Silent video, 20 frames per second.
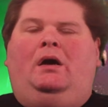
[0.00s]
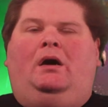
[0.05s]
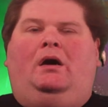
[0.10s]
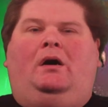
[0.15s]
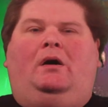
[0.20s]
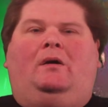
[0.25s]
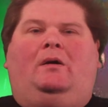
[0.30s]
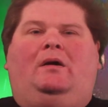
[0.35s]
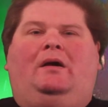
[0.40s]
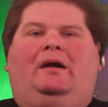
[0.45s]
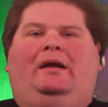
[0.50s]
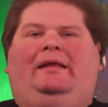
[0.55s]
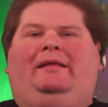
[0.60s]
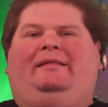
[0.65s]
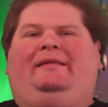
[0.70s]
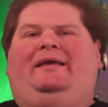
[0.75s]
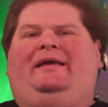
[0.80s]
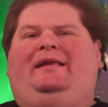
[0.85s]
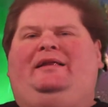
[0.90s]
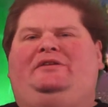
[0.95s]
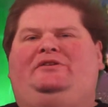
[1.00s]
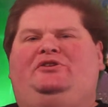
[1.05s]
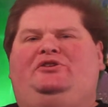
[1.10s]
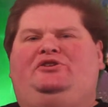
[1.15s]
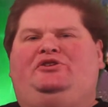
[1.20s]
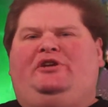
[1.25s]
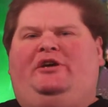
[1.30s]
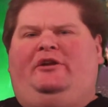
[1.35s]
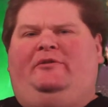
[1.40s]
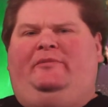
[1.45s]
Alrighty, ladies
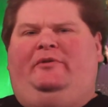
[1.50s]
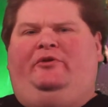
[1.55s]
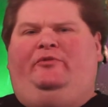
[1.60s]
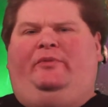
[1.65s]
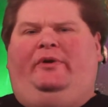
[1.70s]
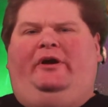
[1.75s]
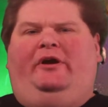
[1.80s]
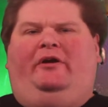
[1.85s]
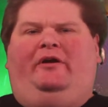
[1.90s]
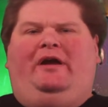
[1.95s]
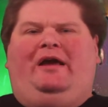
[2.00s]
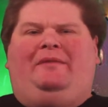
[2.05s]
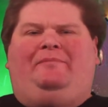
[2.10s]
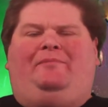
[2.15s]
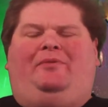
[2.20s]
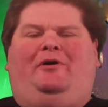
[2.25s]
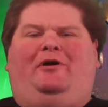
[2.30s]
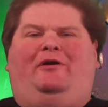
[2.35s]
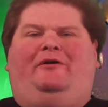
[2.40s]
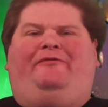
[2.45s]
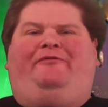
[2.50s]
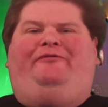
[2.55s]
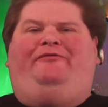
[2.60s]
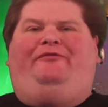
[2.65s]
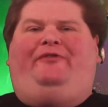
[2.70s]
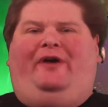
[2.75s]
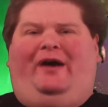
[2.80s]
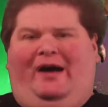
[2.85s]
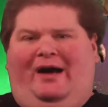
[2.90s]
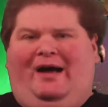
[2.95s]
and gentlemen, we are at part
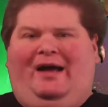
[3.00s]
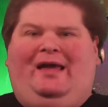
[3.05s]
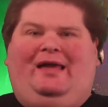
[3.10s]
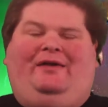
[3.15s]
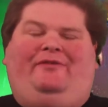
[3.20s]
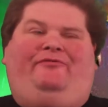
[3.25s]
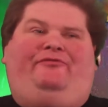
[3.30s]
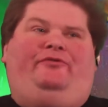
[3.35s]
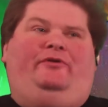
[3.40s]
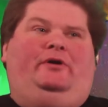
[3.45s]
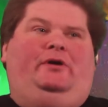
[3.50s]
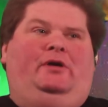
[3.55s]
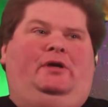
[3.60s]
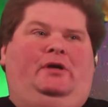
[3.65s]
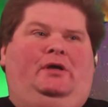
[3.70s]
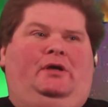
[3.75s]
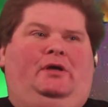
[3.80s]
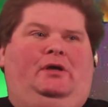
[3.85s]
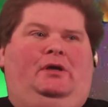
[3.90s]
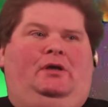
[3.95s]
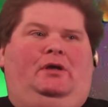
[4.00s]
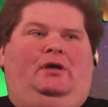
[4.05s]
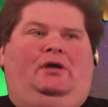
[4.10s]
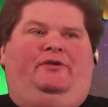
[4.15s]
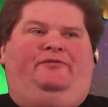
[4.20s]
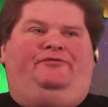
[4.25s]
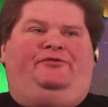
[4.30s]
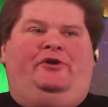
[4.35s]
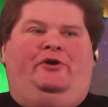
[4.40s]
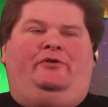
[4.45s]
5
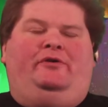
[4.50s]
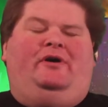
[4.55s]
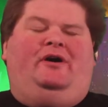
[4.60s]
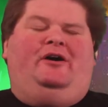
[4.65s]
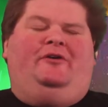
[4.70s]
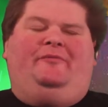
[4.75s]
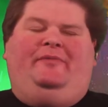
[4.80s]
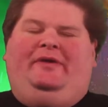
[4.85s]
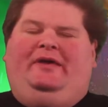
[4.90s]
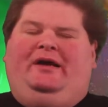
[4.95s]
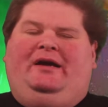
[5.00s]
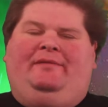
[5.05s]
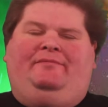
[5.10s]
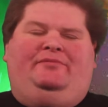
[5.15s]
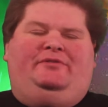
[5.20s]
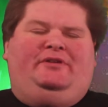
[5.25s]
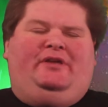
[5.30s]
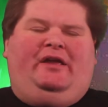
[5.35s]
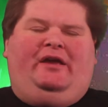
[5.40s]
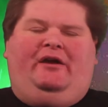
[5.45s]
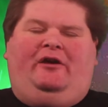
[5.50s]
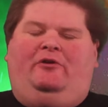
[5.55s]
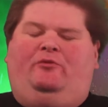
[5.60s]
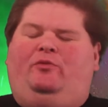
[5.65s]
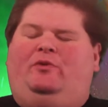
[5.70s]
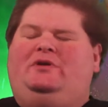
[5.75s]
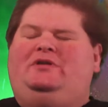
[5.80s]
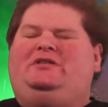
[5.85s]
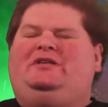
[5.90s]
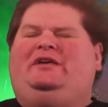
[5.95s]
of Don't Hug Me, I'm Scared.
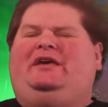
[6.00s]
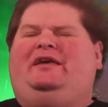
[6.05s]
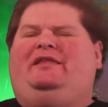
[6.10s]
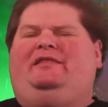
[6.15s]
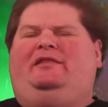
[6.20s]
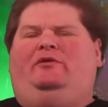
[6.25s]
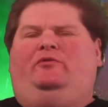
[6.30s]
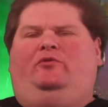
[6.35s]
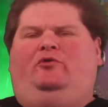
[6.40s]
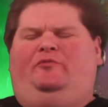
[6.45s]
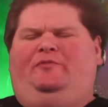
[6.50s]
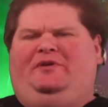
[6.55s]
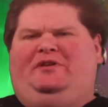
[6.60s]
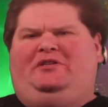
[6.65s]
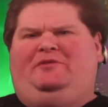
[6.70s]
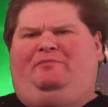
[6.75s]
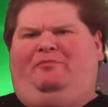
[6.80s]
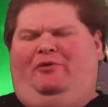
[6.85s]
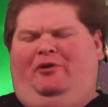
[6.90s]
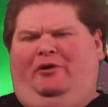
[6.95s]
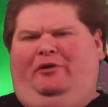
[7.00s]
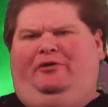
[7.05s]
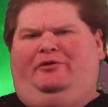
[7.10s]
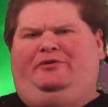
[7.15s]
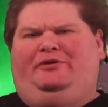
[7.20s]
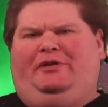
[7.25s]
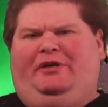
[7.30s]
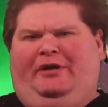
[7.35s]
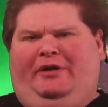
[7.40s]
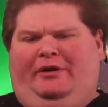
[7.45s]
Once again, there will be
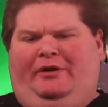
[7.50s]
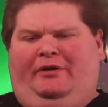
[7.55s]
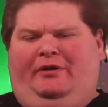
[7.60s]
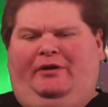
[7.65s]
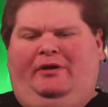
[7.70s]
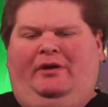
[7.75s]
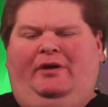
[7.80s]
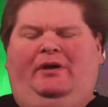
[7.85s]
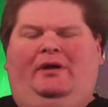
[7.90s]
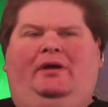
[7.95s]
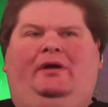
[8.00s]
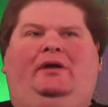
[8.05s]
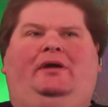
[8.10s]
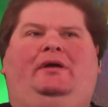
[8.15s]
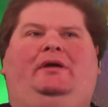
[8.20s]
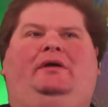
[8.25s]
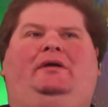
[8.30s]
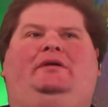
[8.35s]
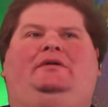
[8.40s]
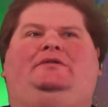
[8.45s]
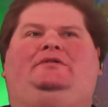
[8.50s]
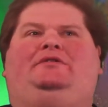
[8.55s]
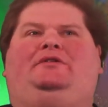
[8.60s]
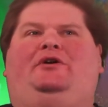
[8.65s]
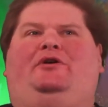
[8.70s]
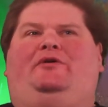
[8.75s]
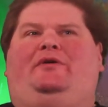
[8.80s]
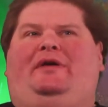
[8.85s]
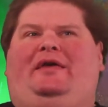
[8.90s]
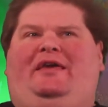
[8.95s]
spoilers here.
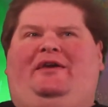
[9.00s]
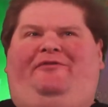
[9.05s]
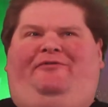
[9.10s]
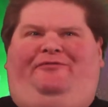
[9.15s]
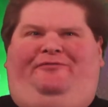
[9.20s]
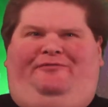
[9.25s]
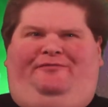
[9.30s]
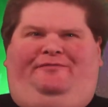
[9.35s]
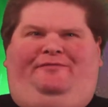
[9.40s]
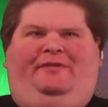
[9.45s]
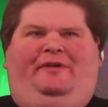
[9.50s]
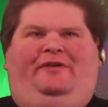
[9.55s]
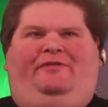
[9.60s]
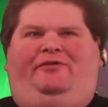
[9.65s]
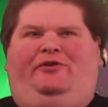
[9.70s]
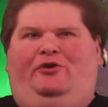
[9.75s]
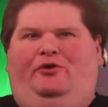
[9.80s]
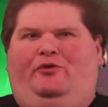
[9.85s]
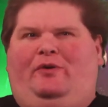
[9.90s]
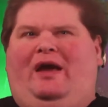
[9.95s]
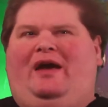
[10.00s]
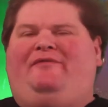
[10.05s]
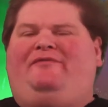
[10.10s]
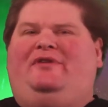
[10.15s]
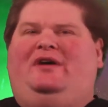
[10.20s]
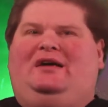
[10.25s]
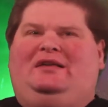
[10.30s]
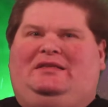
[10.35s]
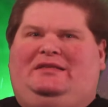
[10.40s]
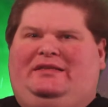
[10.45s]
So if you have
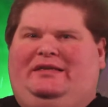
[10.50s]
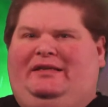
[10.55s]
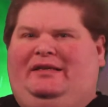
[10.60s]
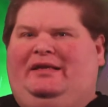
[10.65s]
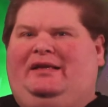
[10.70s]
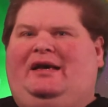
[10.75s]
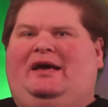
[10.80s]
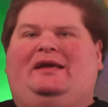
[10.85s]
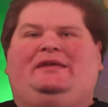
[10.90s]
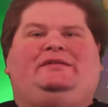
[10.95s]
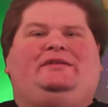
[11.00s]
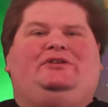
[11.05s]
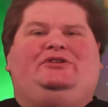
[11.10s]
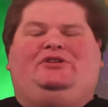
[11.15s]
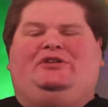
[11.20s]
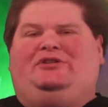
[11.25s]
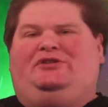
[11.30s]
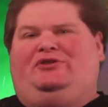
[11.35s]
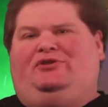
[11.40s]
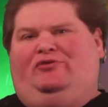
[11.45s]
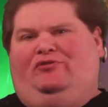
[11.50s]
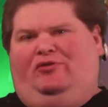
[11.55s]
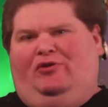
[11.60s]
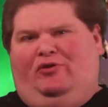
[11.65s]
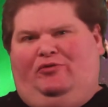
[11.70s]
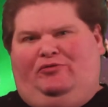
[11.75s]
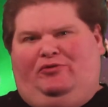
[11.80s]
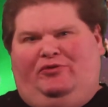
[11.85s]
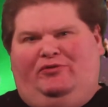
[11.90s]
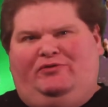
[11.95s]
not seen it, I suggest you
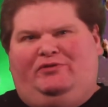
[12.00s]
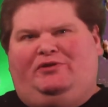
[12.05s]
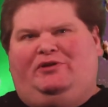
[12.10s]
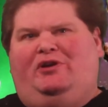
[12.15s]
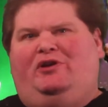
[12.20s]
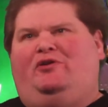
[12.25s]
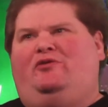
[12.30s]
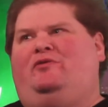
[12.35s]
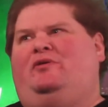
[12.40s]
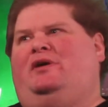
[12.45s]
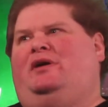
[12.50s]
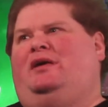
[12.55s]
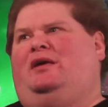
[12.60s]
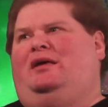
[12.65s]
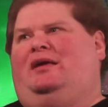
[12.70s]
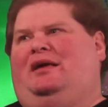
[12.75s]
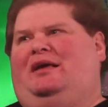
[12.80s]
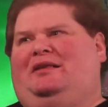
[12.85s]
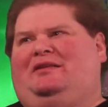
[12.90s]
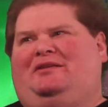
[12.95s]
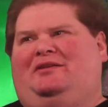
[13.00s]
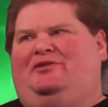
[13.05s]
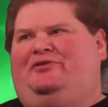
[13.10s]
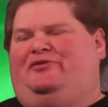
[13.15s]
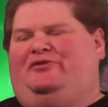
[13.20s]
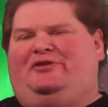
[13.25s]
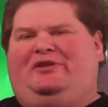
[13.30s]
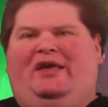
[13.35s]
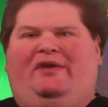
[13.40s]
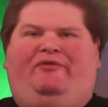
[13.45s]
go do so. It's
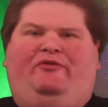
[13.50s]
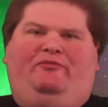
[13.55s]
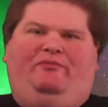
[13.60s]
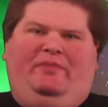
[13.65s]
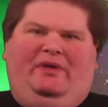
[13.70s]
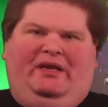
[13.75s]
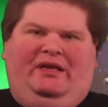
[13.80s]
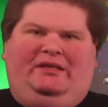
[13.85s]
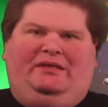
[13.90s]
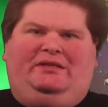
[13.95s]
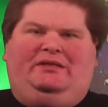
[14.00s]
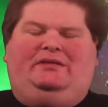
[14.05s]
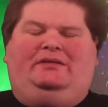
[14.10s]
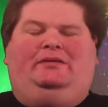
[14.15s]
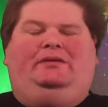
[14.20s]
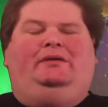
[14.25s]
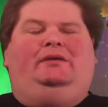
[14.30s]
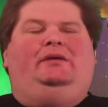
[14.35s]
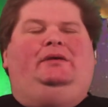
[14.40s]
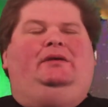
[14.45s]
under 7 minutes.